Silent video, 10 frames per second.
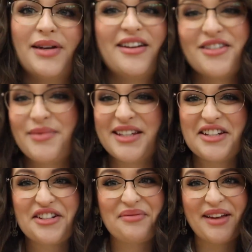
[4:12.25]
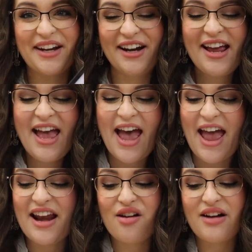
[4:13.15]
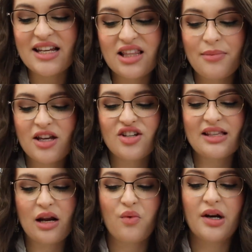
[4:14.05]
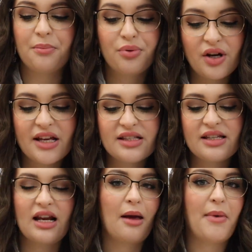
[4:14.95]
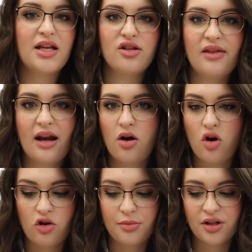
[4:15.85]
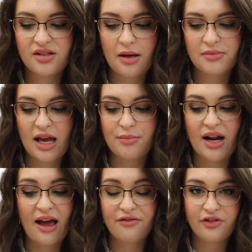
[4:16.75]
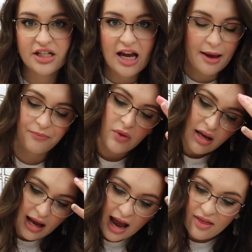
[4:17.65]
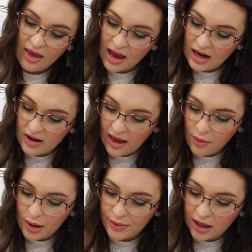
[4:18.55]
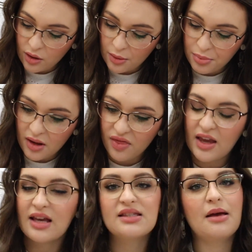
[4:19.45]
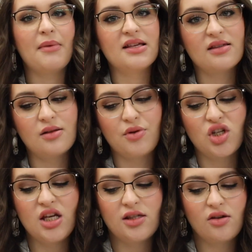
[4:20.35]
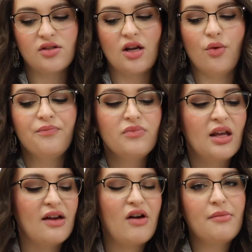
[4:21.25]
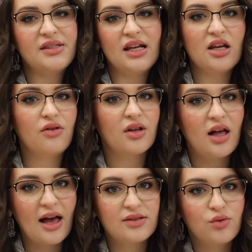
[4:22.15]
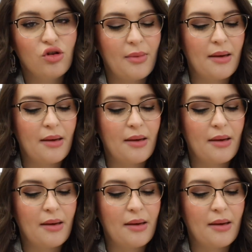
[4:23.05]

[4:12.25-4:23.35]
But here's my digital planner, and I'll write down the pages that I want to print, and I might do that at home or sometime when I have free time. And then that way when I go to print things, it makes it so much easier. So if I'm sitting here in the classroom,